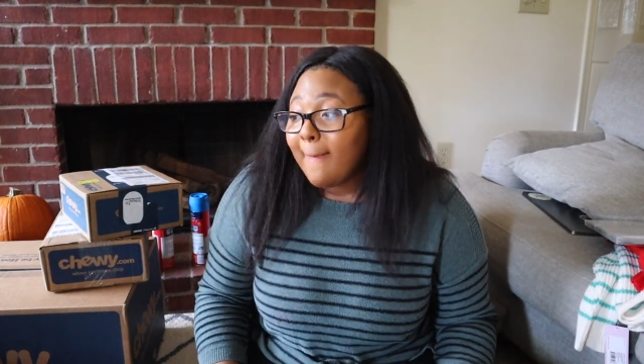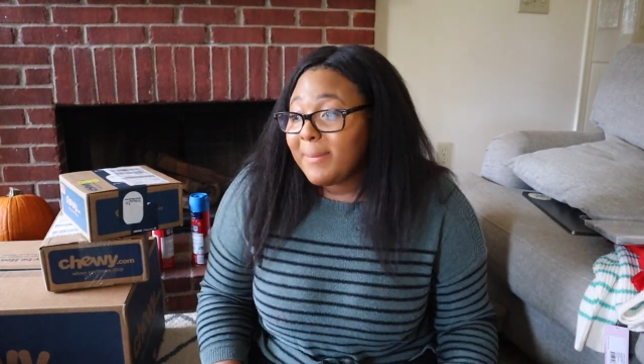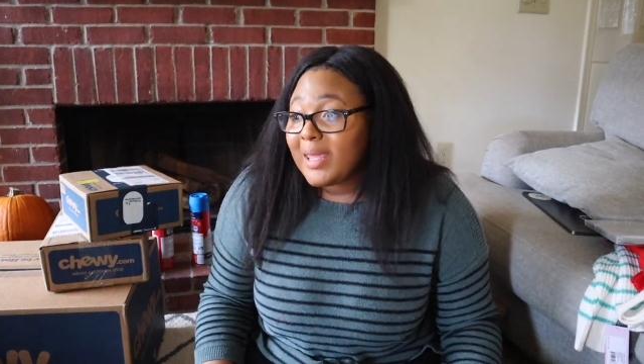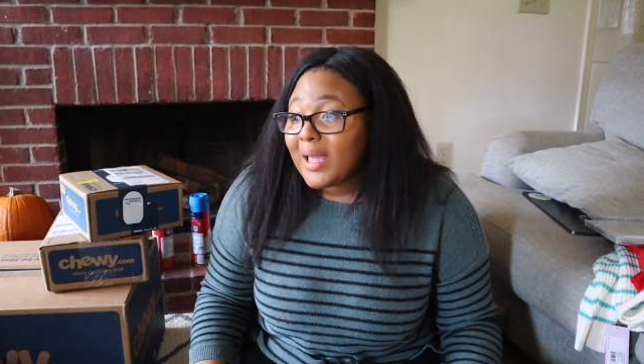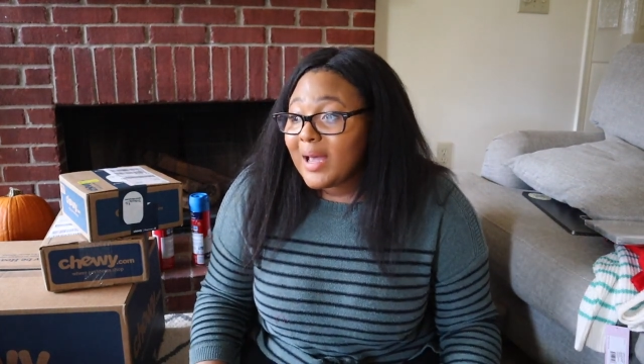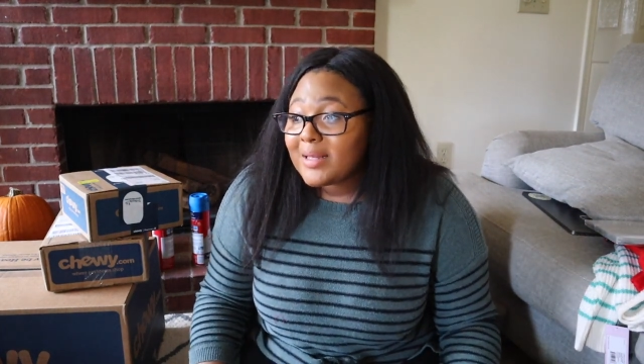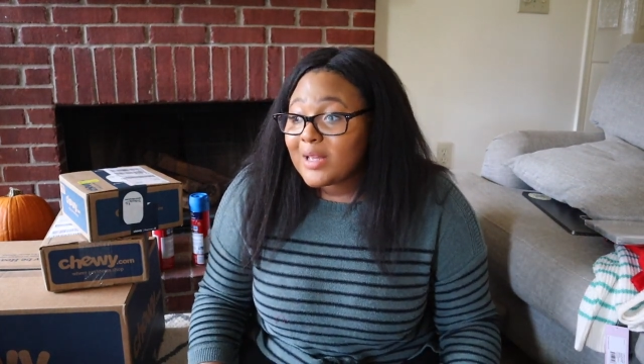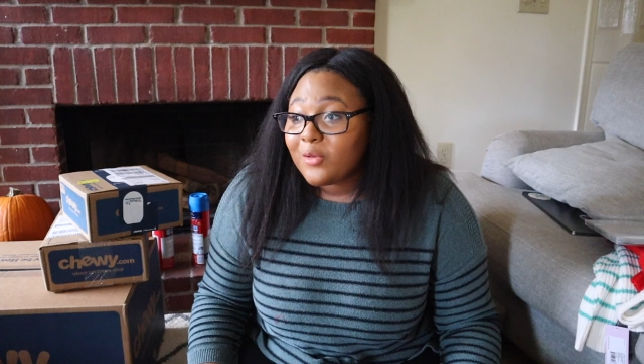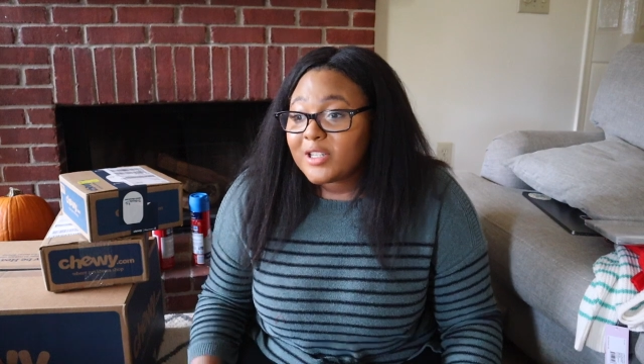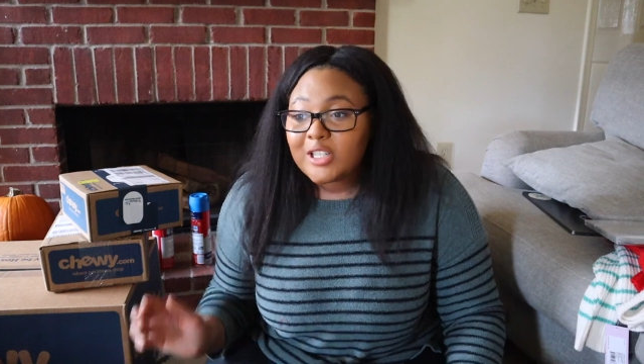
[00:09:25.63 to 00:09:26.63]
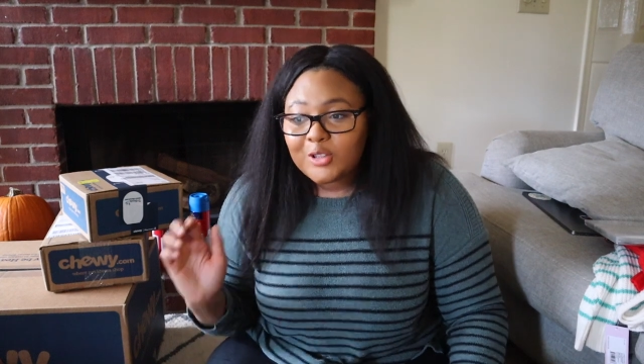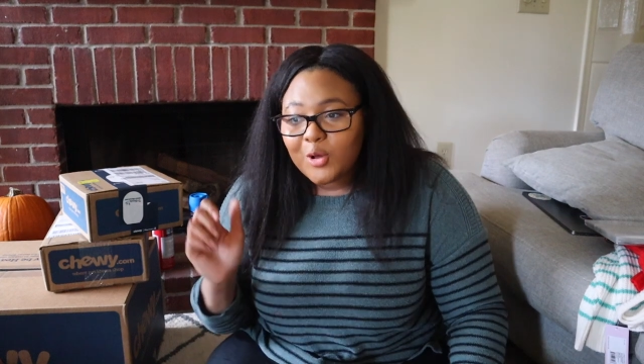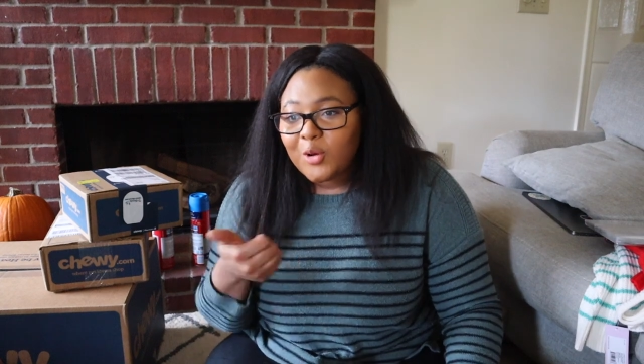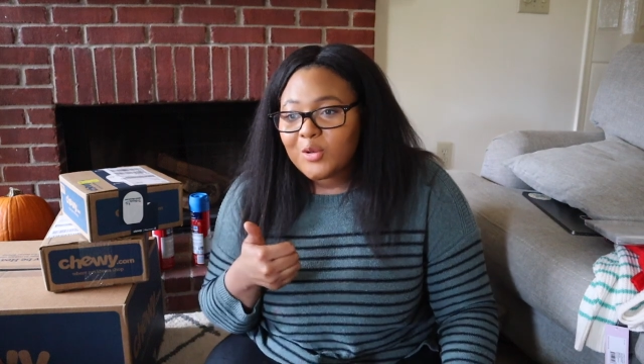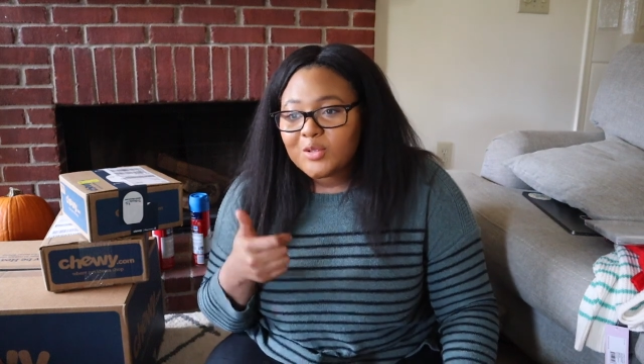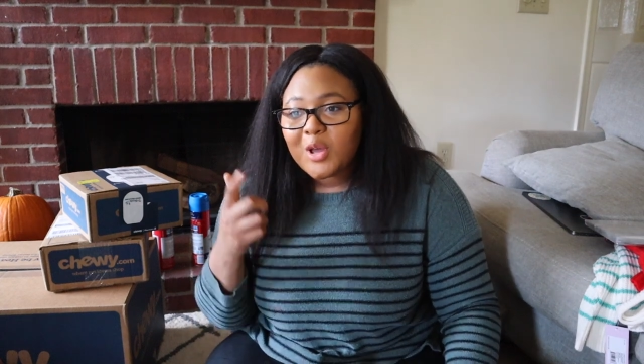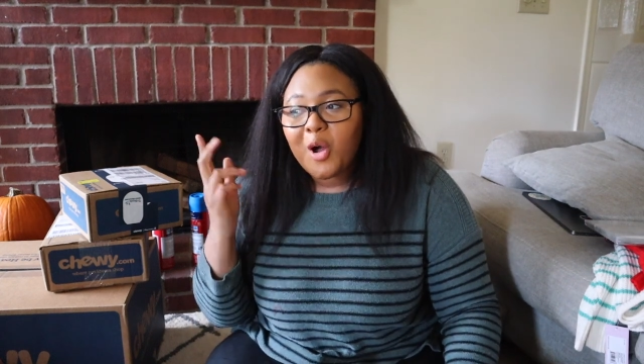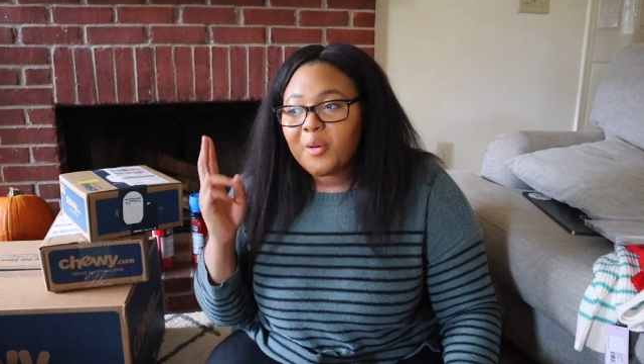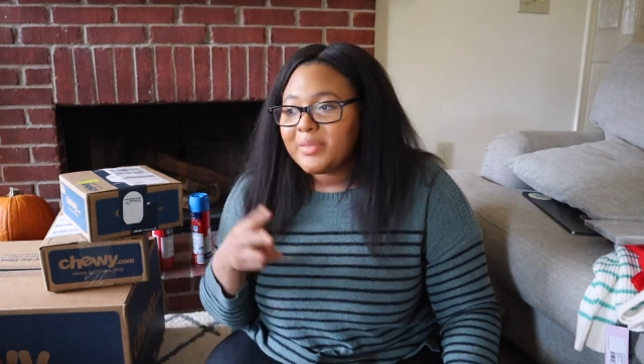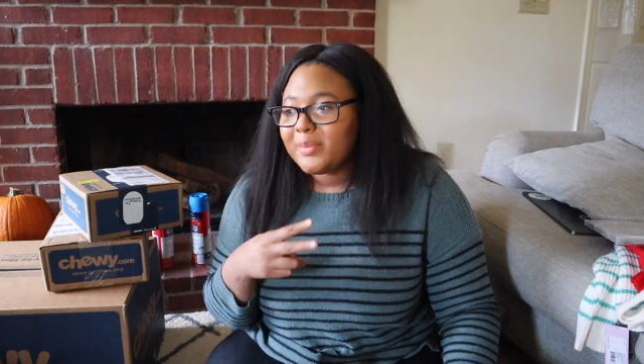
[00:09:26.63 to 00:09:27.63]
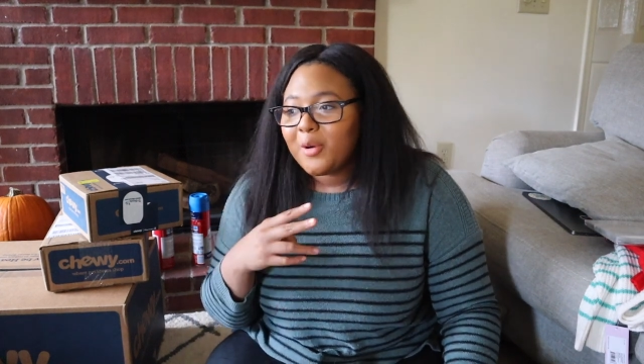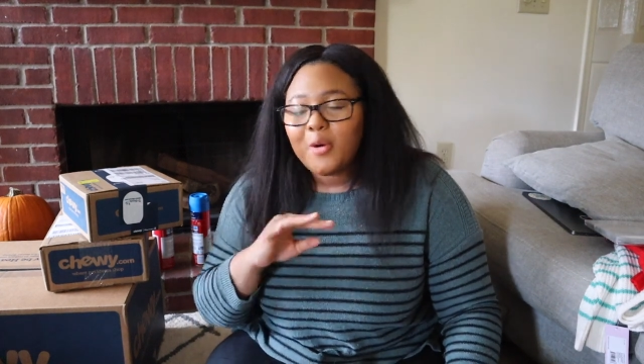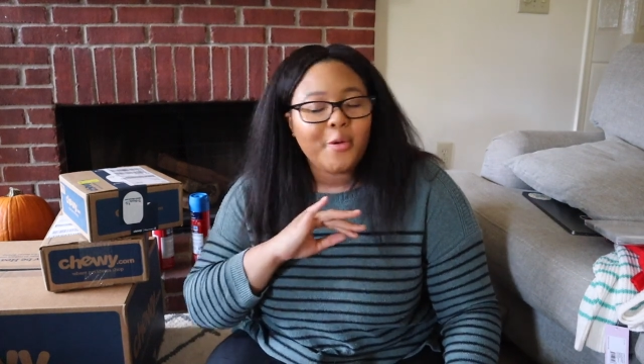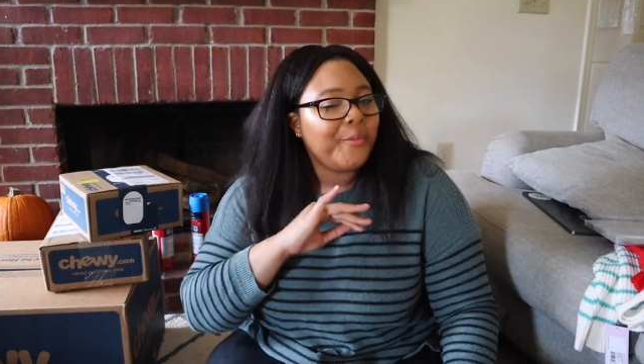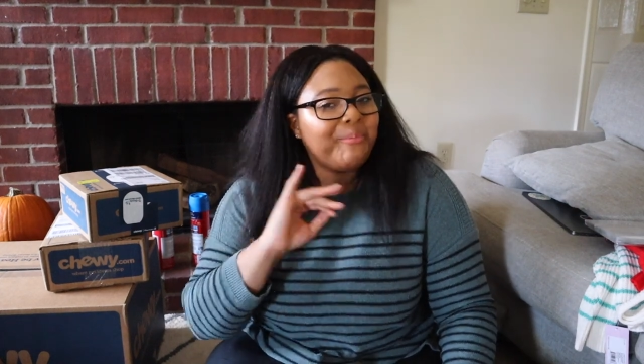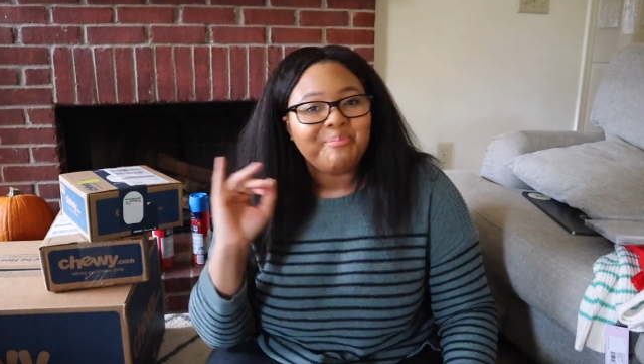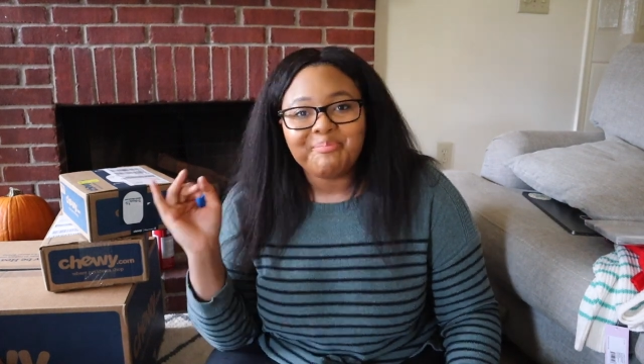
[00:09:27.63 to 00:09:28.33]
Because I went to Lowe's, Home Depot,